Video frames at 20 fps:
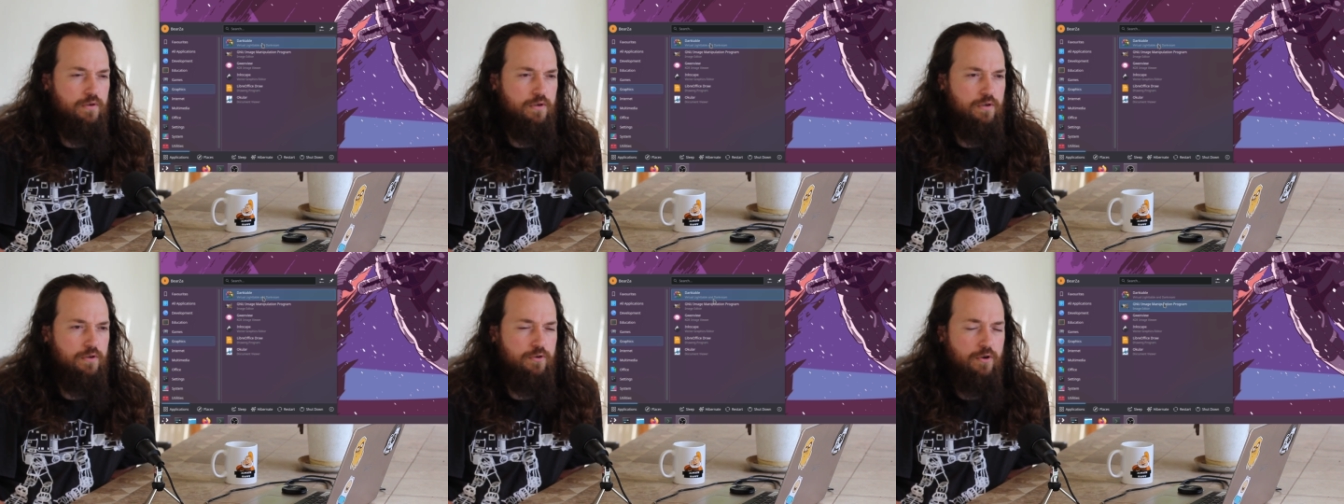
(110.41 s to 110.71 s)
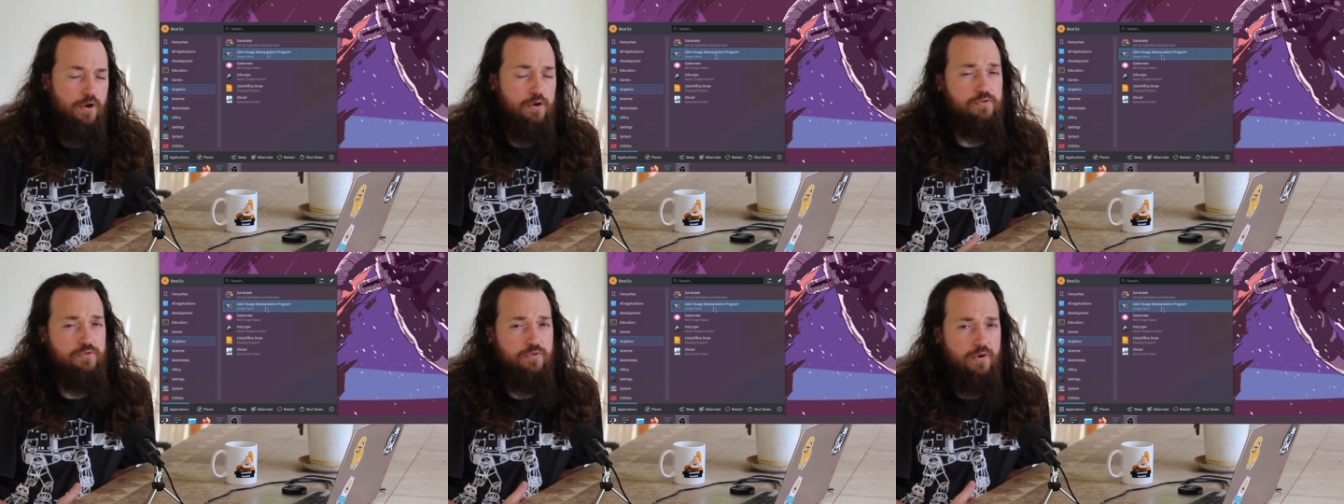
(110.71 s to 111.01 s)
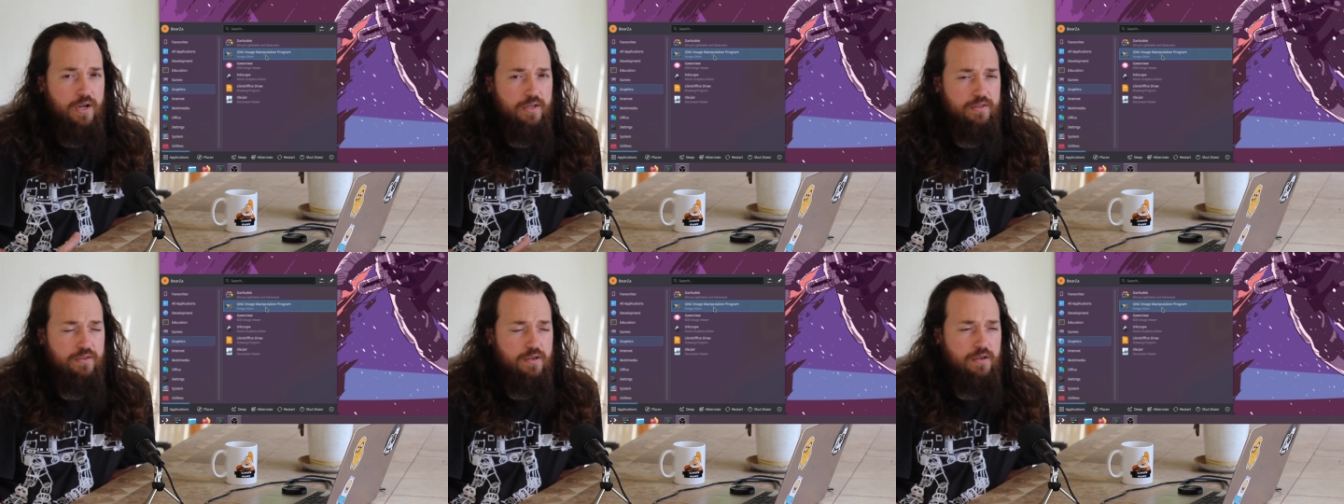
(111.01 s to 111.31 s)
uh,
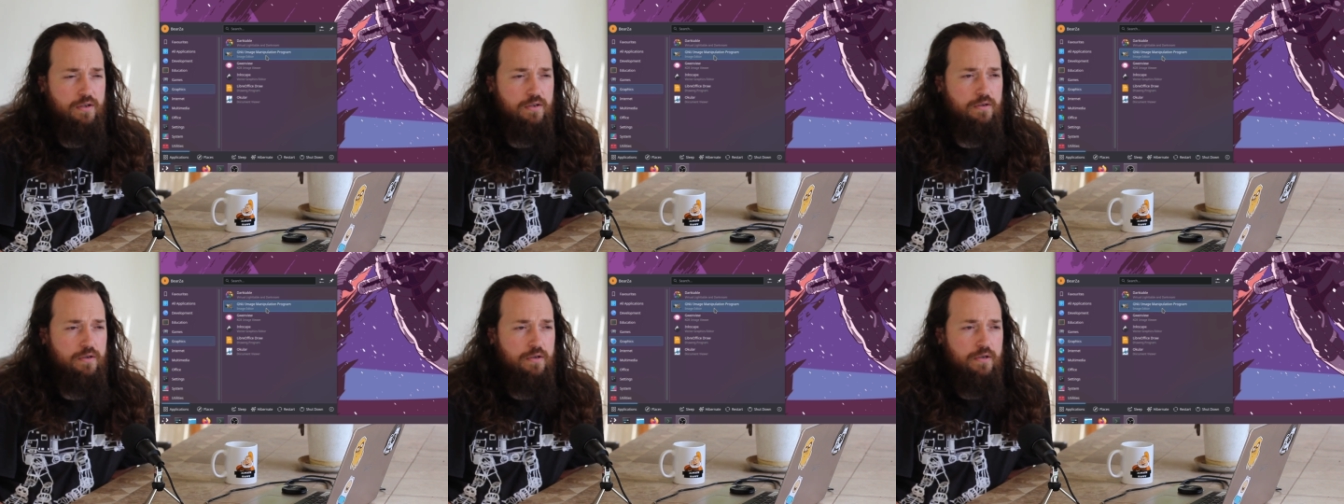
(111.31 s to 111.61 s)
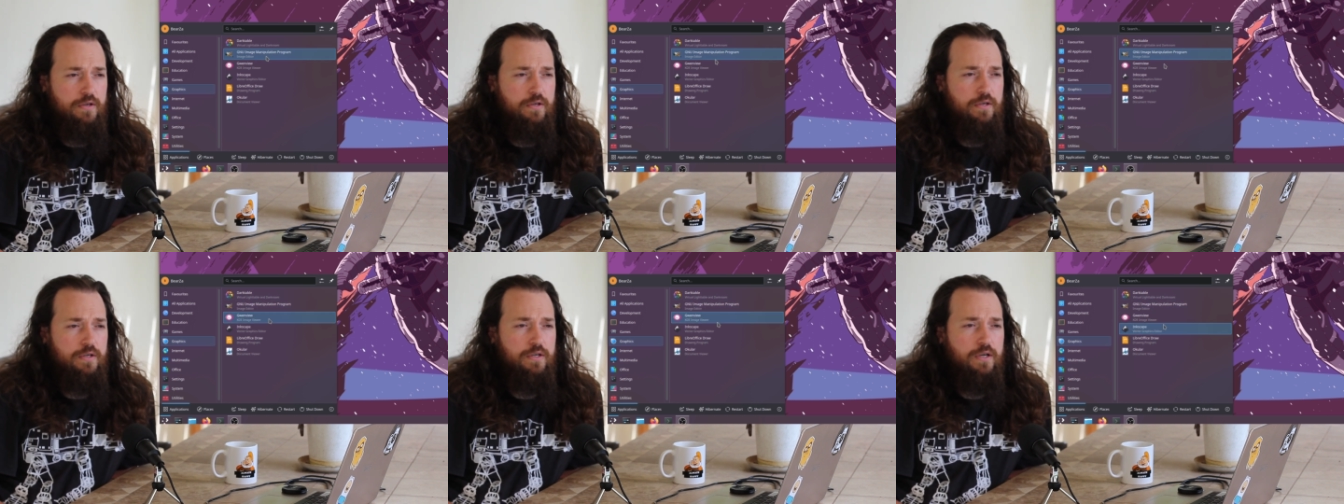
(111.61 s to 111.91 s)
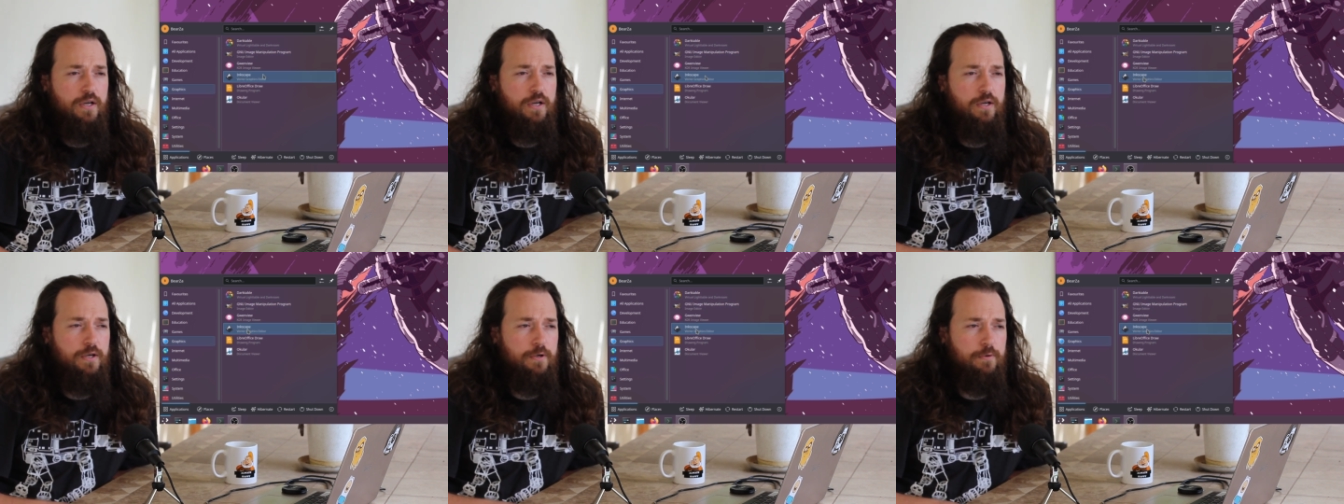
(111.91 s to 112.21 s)
Ghostwriter,
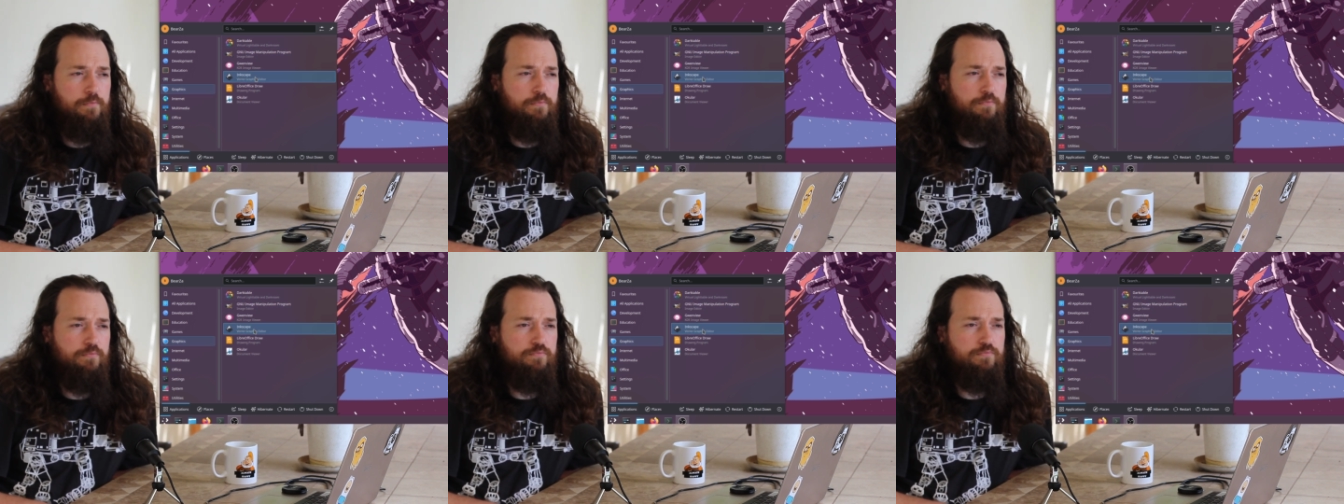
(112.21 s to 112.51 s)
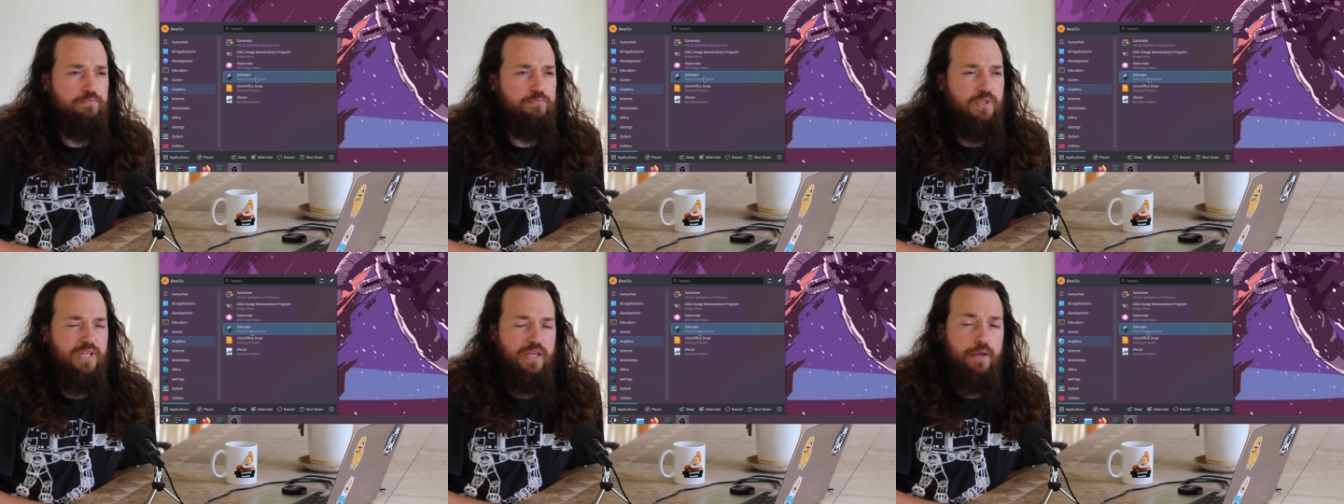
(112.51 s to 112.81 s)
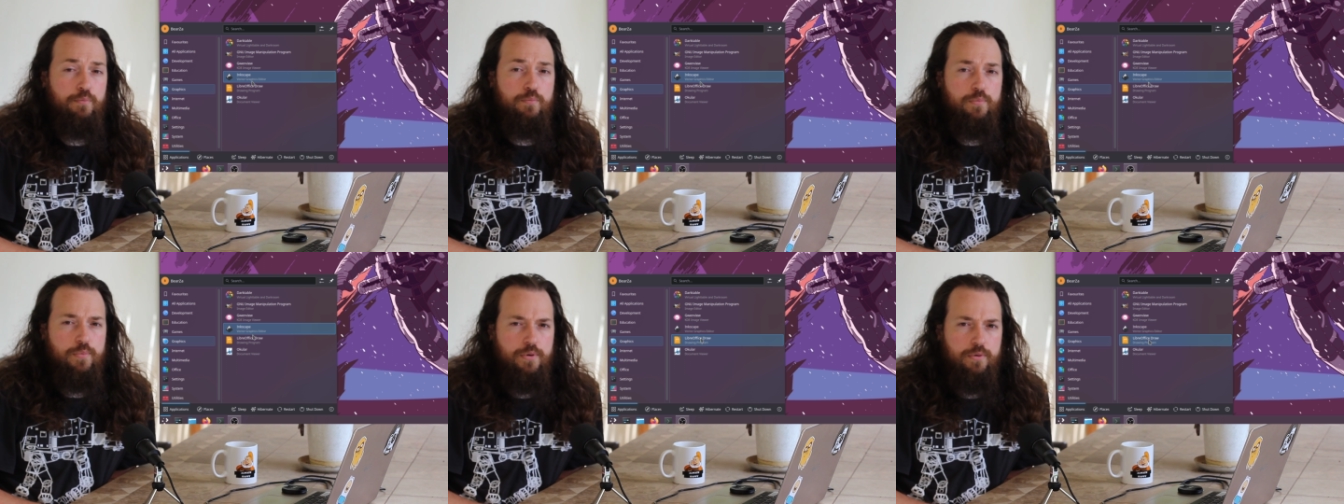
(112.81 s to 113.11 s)
um,
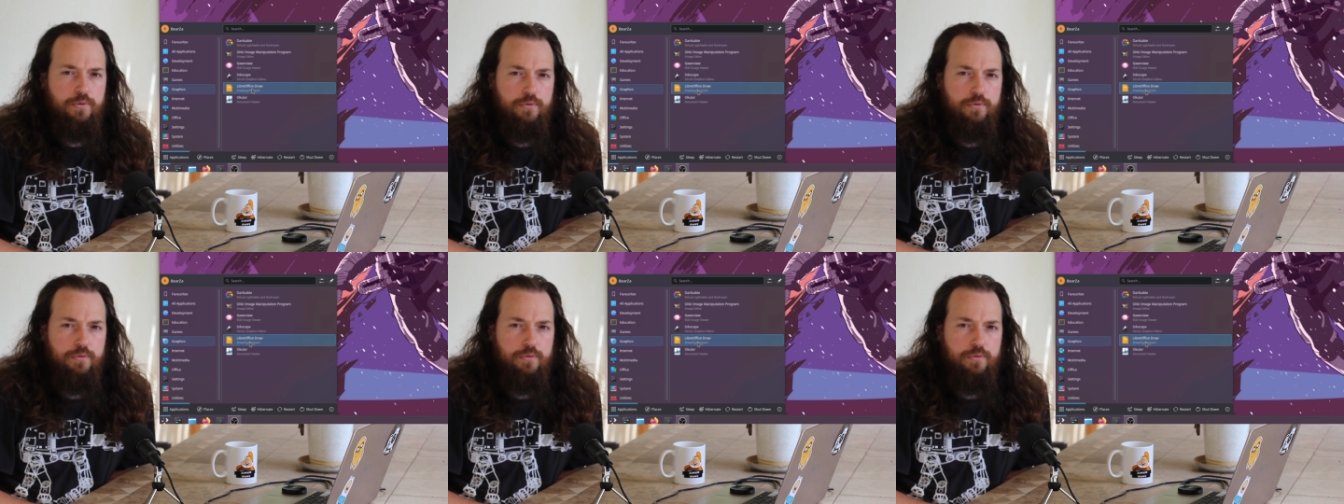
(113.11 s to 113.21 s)
GIMP,